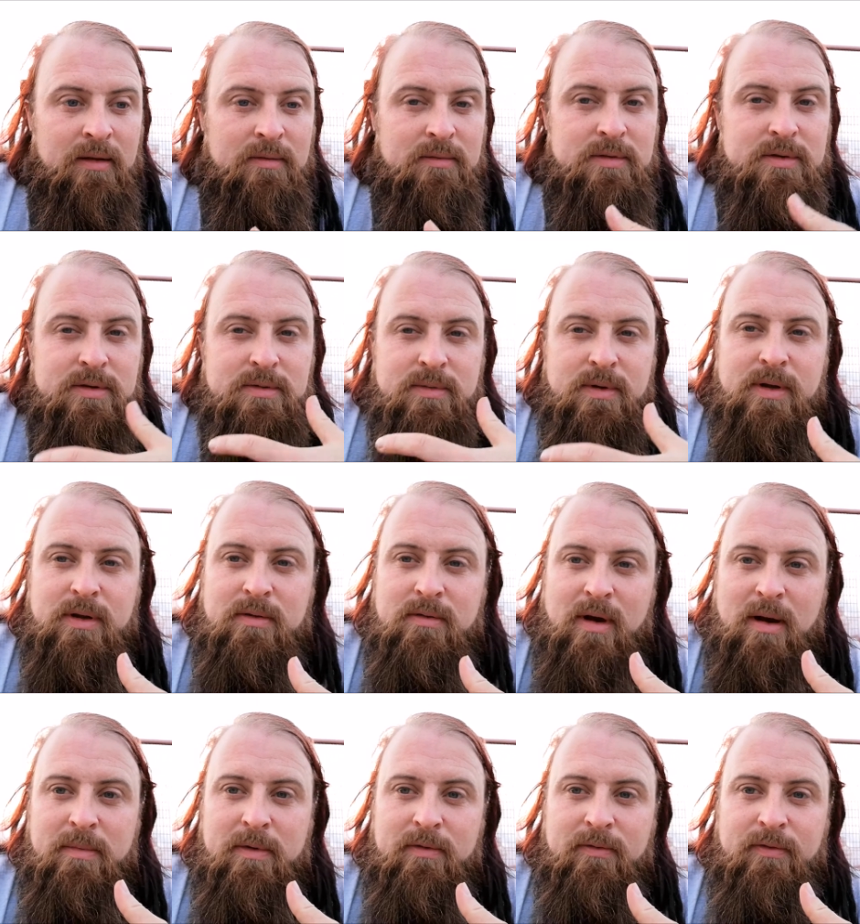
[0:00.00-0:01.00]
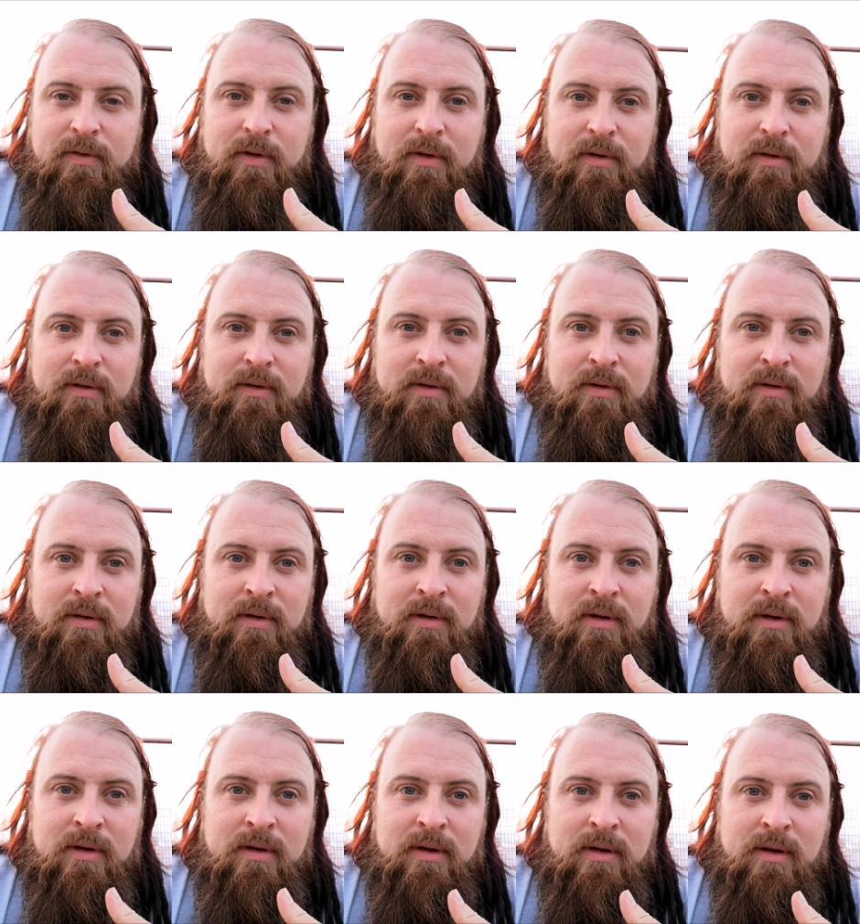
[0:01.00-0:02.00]
which is where you grab your foot
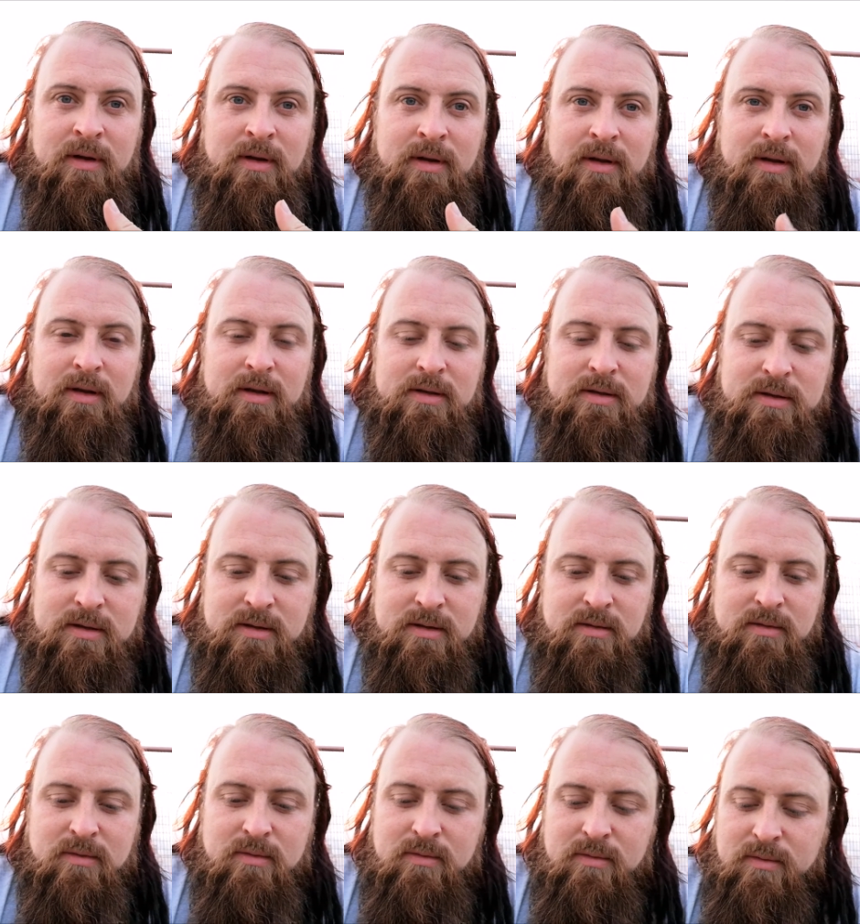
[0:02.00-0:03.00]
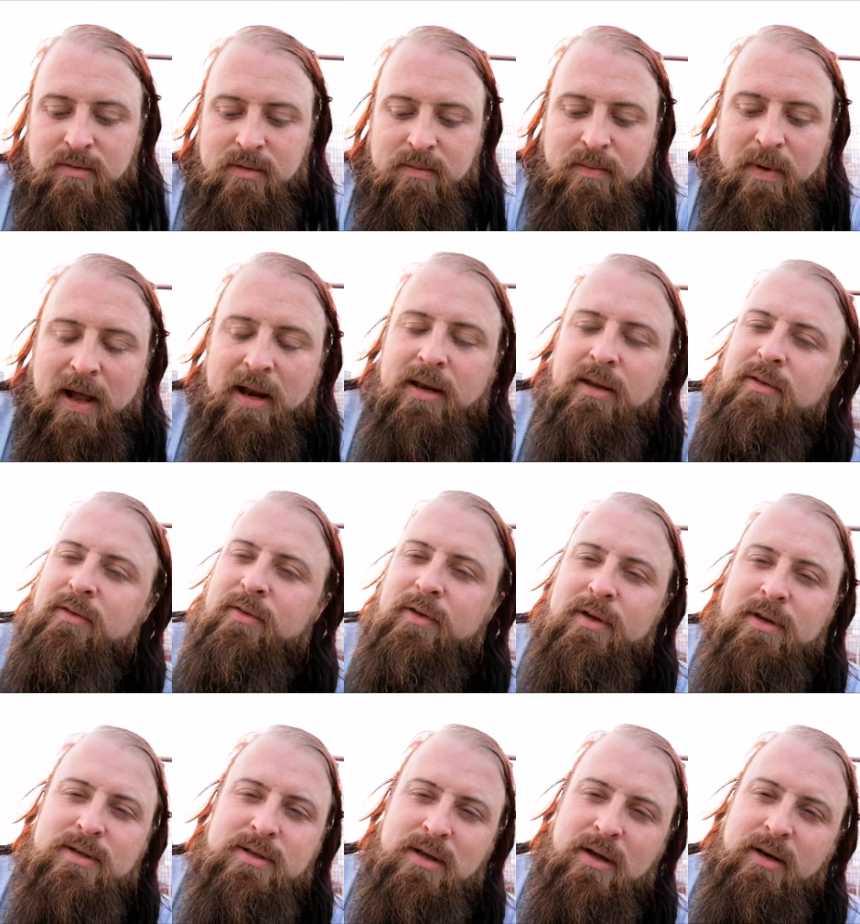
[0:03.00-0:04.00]
because all the balance for
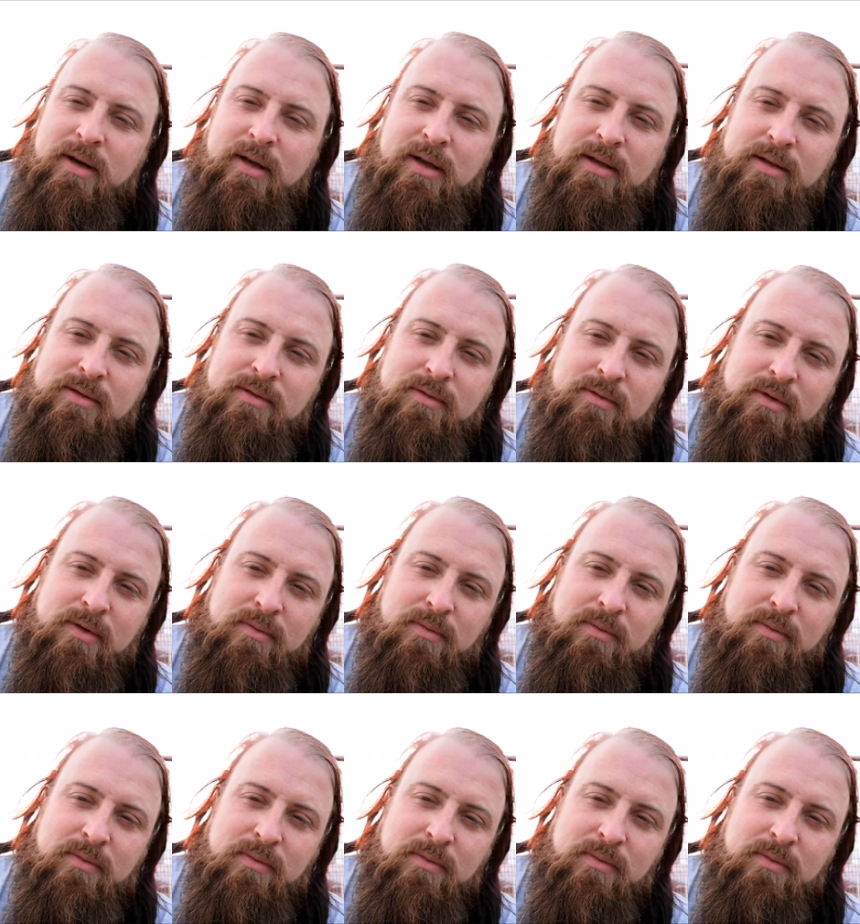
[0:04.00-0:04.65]
your sliding is all